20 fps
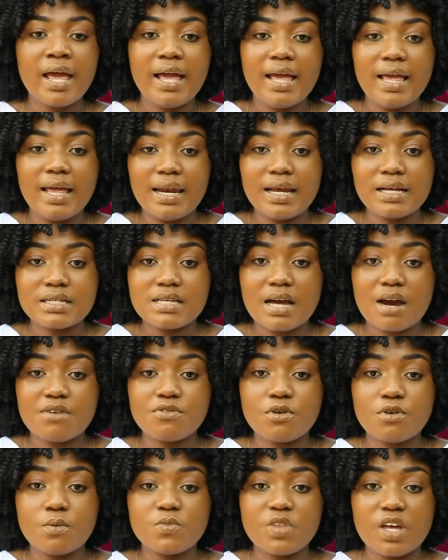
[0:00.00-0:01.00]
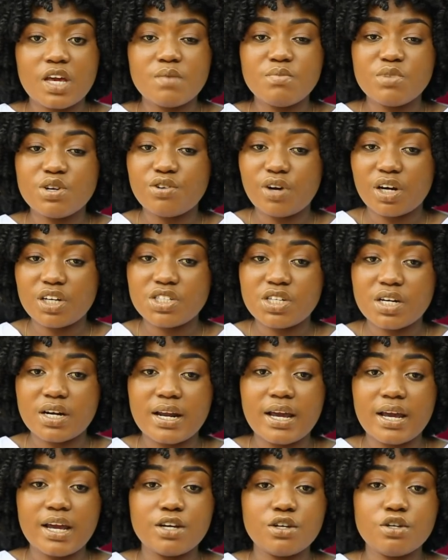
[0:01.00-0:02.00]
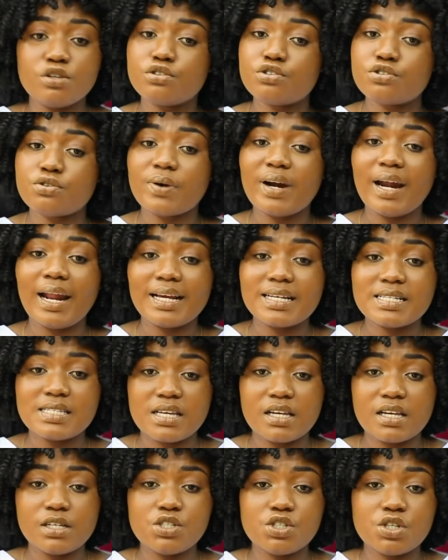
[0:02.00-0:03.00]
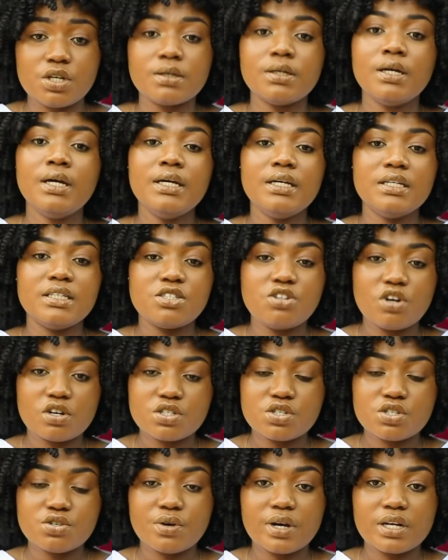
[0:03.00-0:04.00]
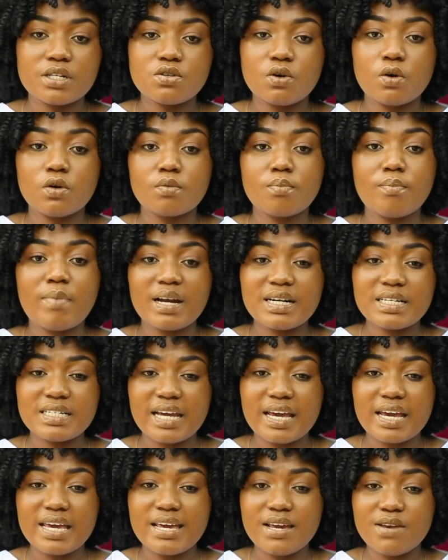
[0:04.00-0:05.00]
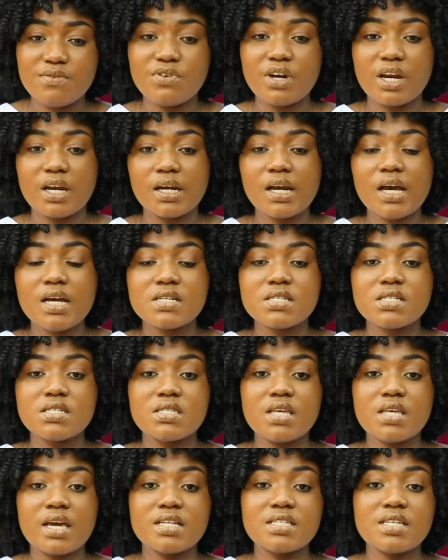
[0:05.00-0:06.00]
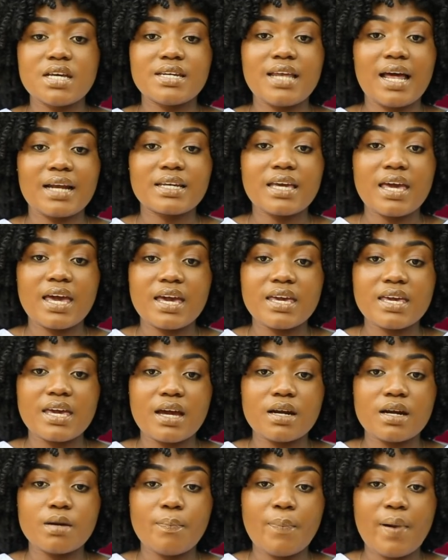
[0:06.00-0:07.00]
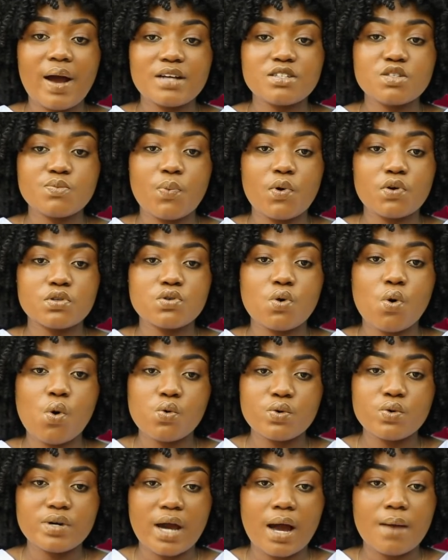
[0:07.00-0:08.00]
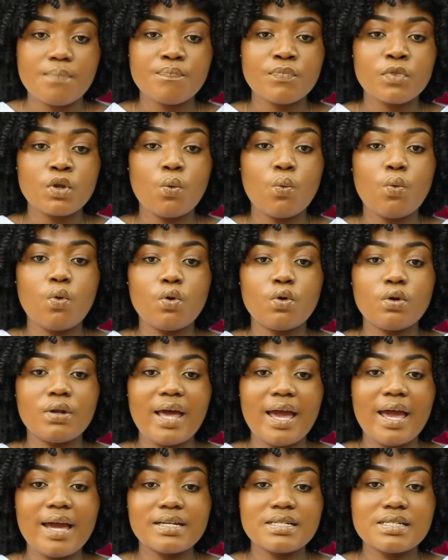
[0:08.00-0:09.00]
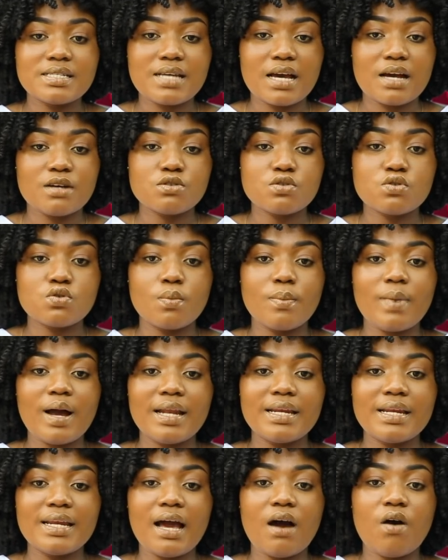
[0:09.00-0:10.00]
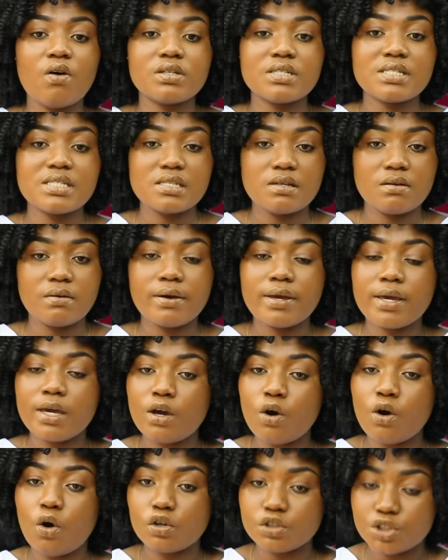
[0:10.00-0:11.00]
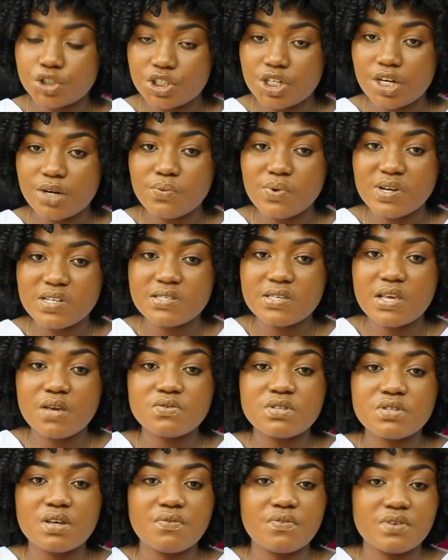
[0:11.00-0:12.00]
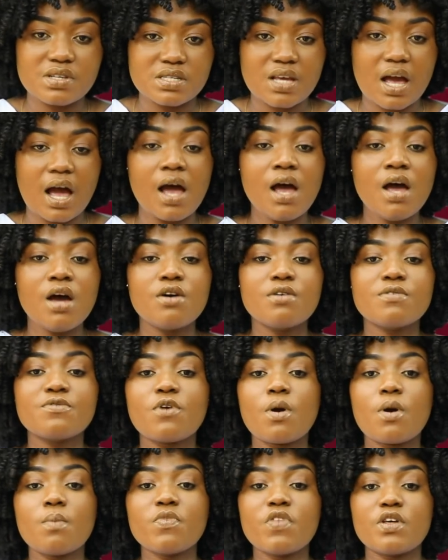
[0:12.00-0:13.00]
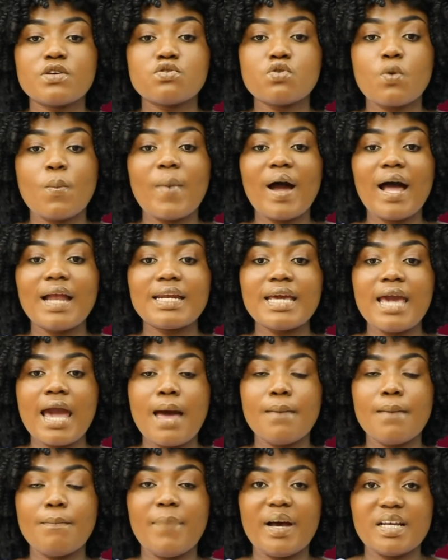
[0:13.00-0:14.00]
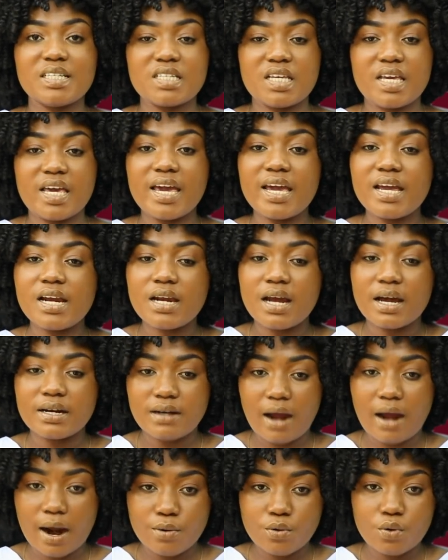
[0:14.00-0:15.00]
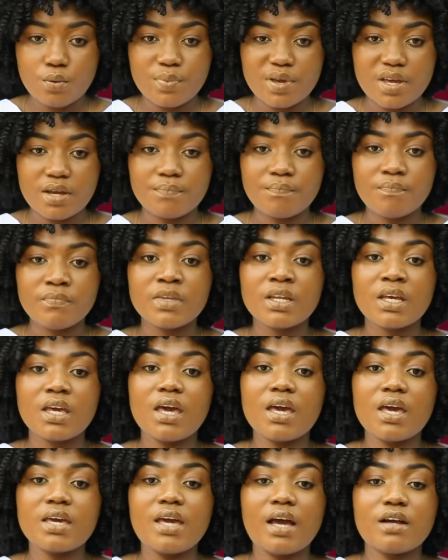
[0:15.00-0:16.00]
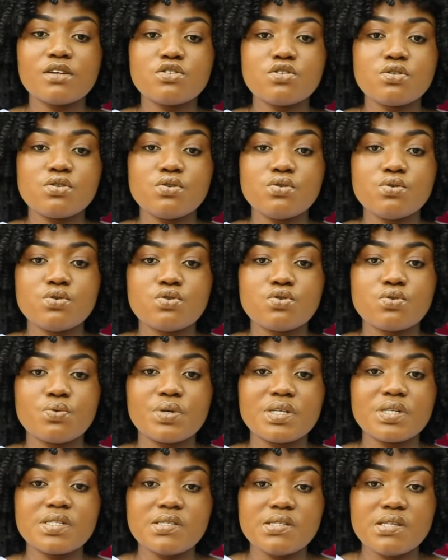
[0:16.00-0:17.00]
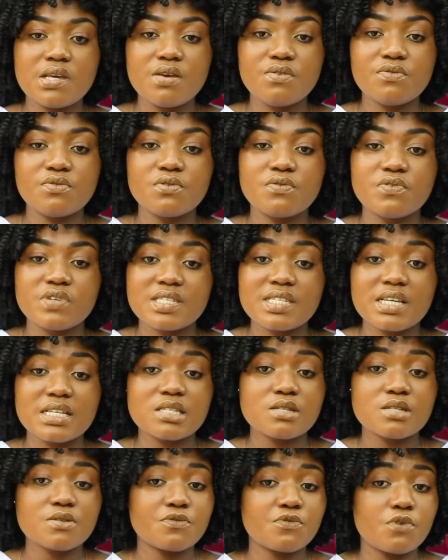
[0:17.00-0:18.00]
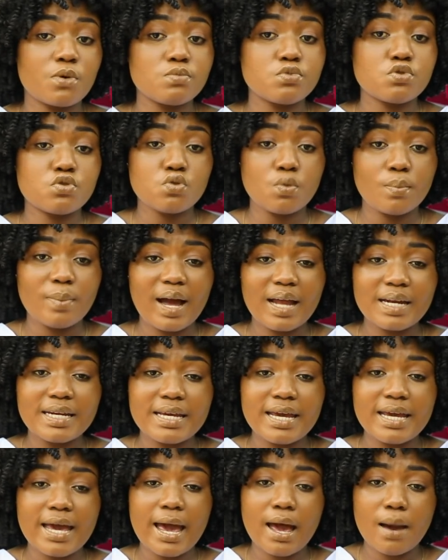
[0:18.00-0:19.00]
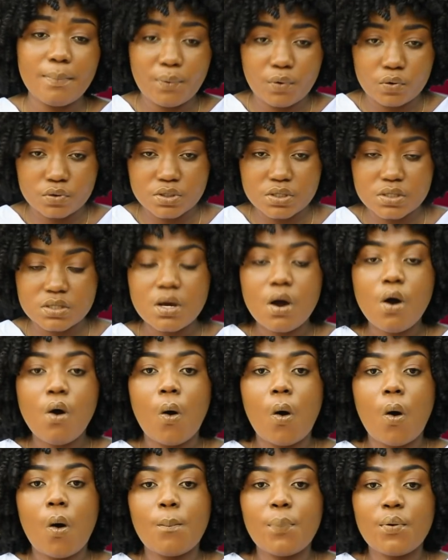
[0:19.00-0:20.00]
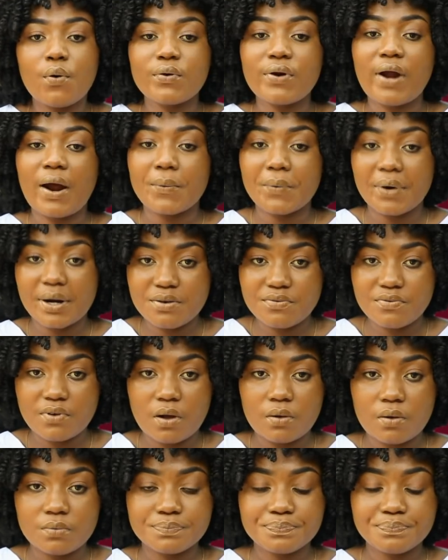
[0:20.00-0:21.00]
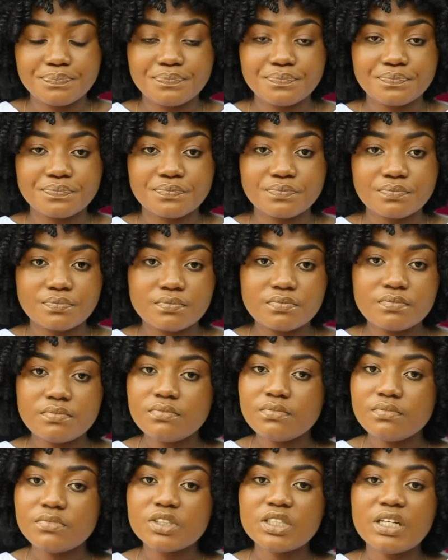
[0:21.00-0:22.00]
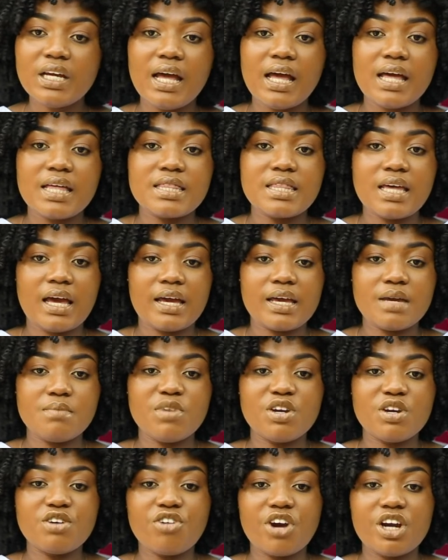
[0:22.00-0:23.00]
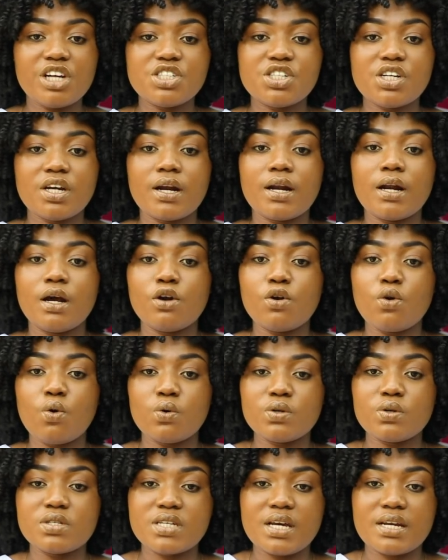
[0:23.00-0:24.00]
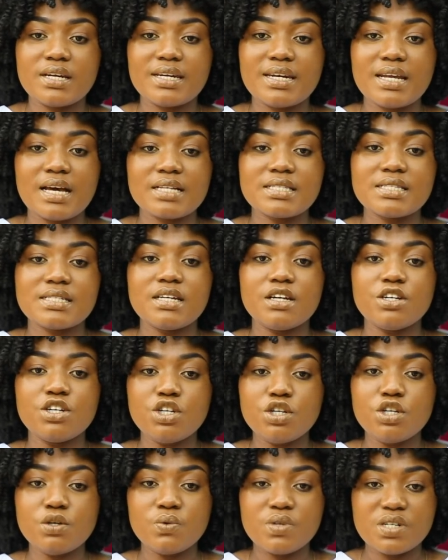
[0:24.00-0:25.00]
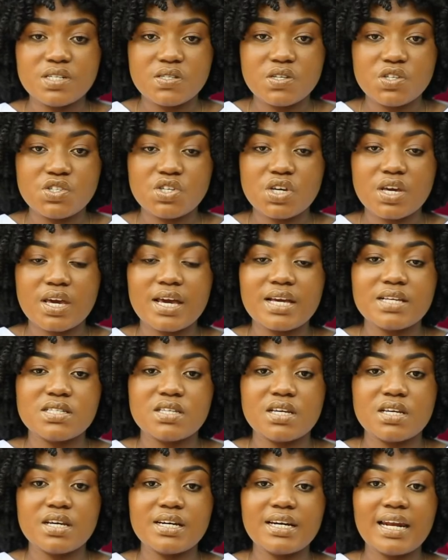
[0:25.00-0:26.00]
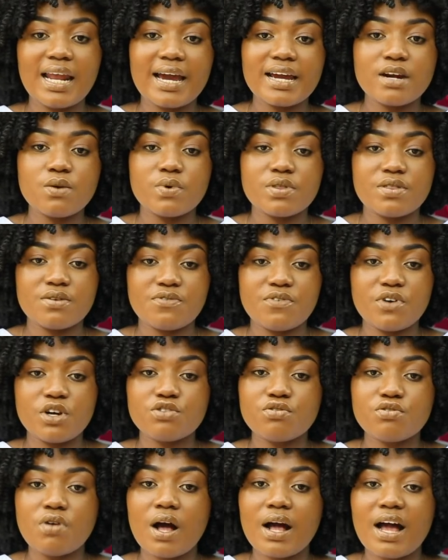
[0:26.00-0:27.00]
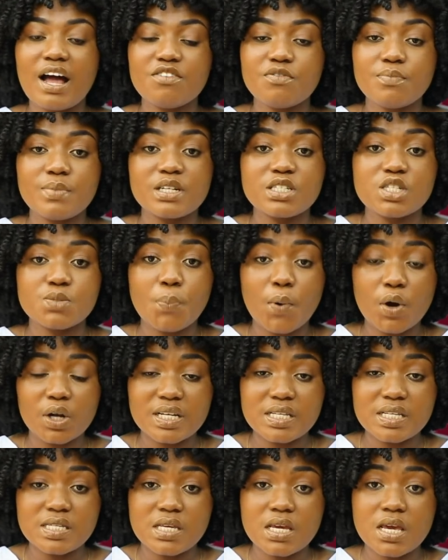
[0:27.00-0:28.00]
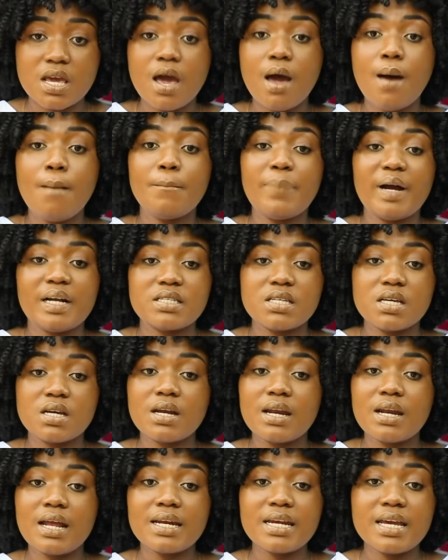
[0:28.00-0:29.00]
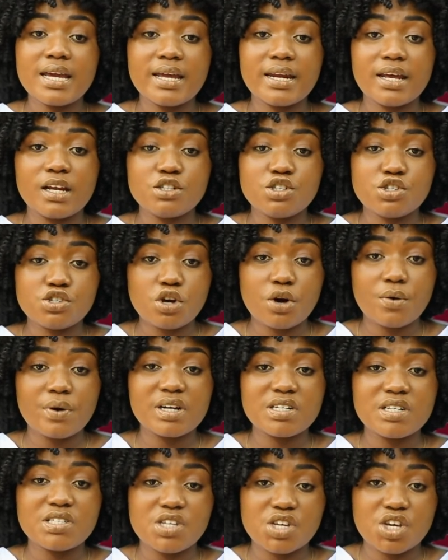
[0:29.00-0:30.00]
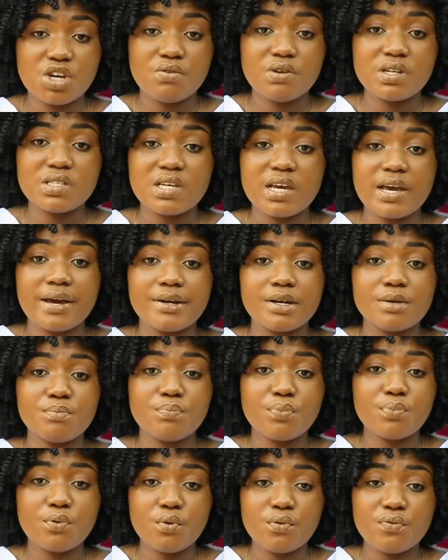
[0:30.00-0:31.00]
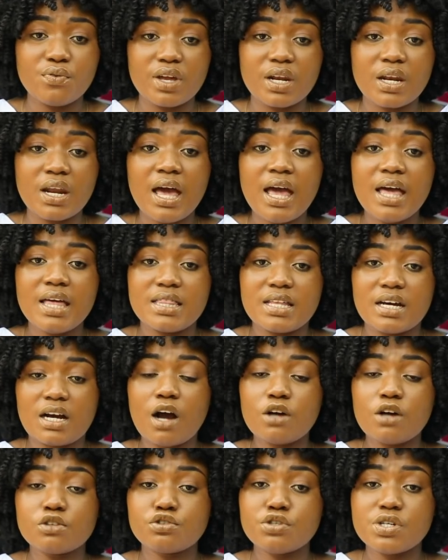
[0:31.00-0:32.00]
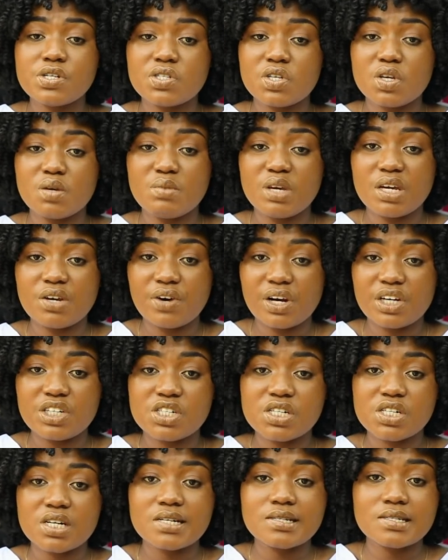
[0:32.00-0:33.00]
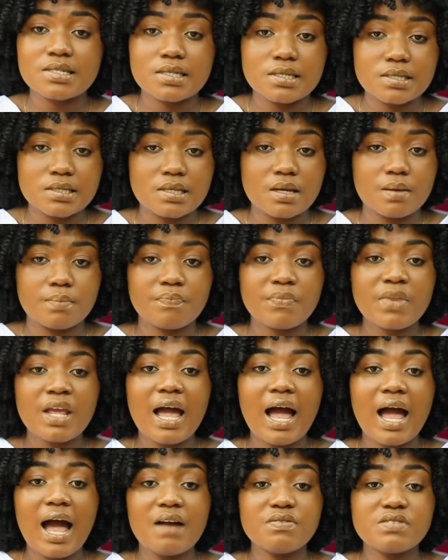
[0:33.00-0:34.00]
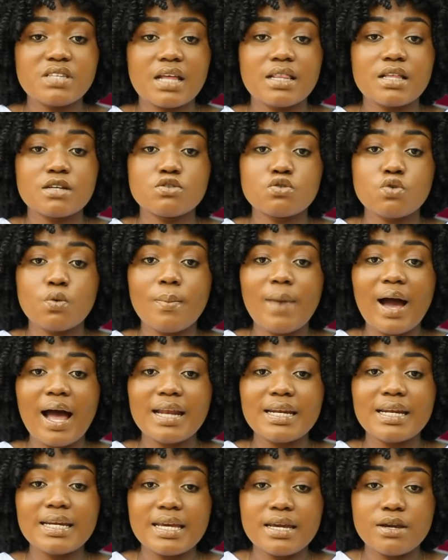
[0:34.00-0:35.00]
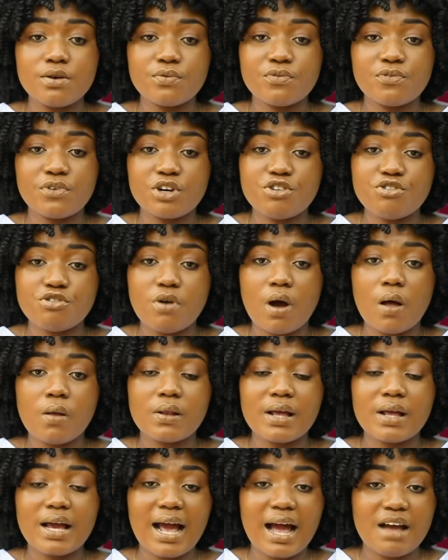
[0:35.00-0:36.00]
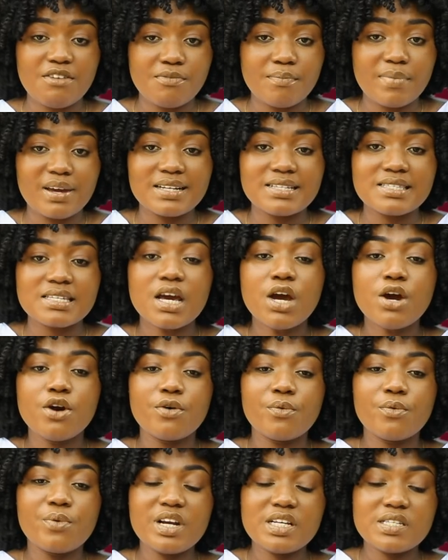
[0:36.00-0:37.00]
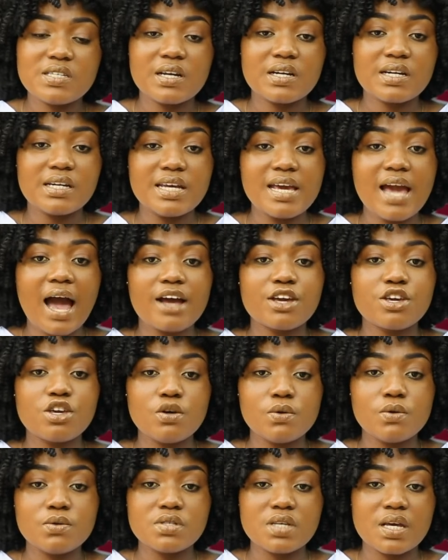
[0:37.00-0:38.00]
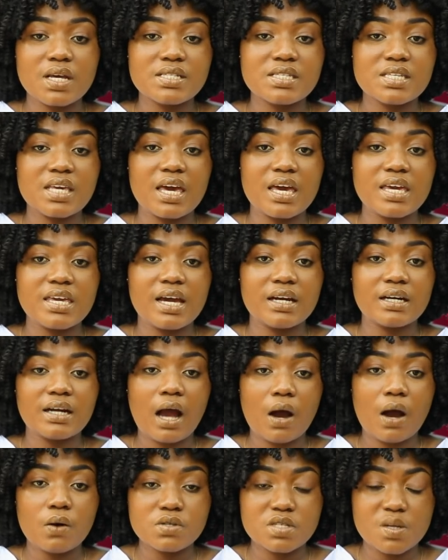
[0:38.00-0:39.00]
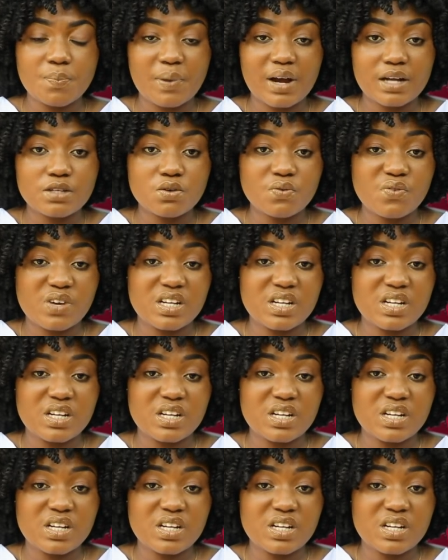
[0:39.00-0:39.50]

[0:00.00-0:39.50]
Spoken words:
A letter from the Immigration and Naturalization Directorate on Monday evening stated that Kenyan passport holder will enter Somalia until he or she receives a visa from the Somali embassy in Nairobi. Kenyans used to receive visas from Somali airports upon arrival. The immigration noted that the new decision is in line with the federal government's policy, particularly in ensuring security and improving the country's immigration system, after the Somali federal government recently accused its Kenyan counterpart of